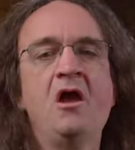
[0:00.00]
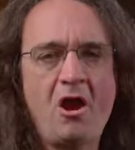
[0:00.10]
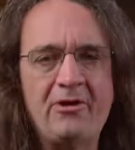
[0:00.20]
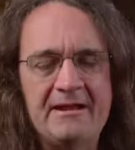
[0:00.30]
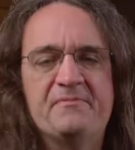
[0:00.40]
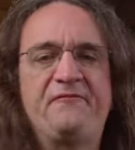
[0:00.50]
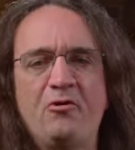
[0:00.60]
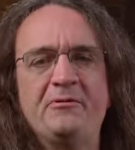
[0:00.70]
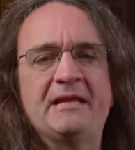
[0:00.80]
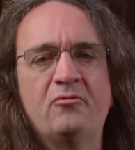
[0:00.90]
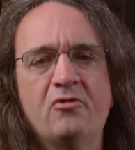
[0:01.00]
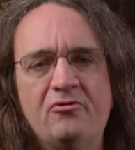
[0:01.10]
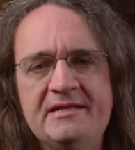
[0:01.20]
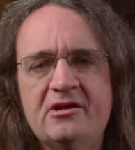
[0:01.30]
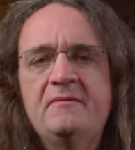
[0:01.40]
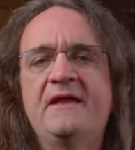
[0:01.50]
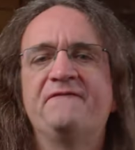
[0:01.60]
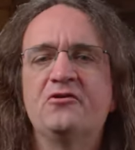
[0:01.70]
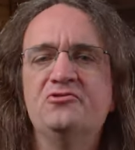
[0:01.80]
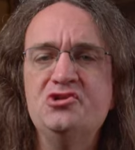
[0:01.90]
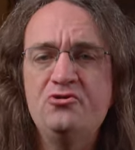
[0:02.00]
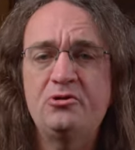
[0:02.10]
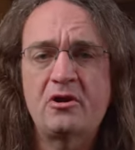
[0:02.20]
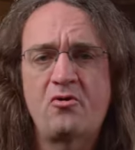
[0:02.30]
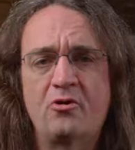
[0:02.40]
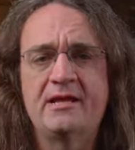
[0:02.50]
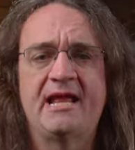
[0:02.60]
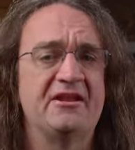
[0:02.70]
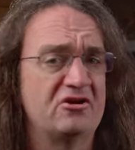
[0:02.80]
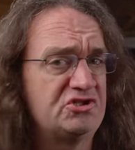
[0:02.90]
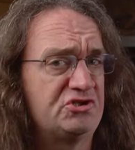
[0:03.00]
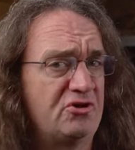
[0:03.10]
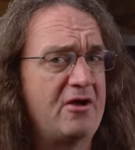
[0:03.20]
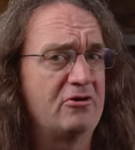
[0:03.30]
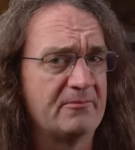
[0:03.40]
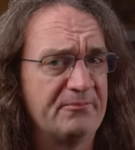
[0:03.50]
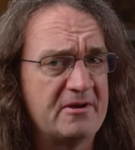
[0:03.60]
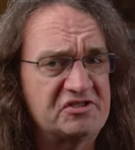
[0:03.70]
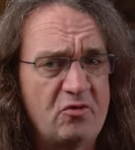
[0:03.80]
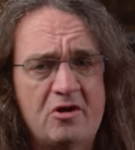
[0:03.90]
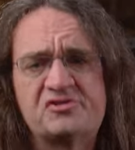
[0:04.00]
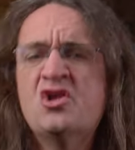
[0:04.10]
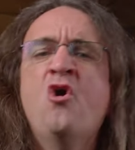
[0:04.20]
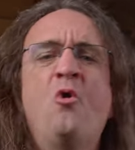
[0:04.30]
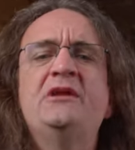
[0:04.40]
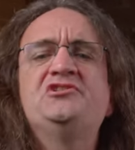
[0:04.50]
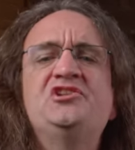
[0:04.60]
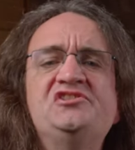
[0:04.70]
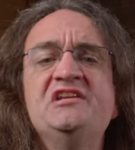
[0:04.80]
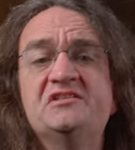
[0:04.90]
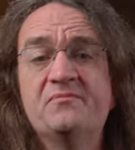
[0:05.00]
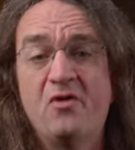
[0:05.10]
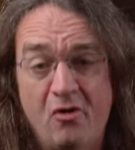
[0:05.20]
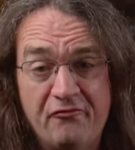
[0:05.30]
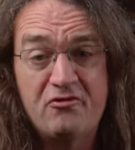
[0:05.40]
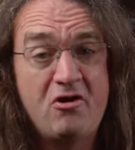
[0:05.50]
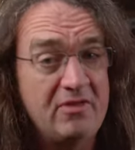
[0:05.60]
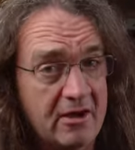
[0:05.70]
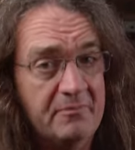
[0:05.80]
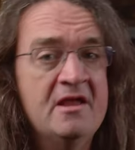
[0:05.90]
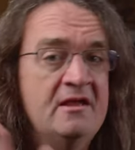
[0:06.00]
All right, before we get rolling here, if you're new to recording and aren't sure how a compressor works, or you just need some overall help,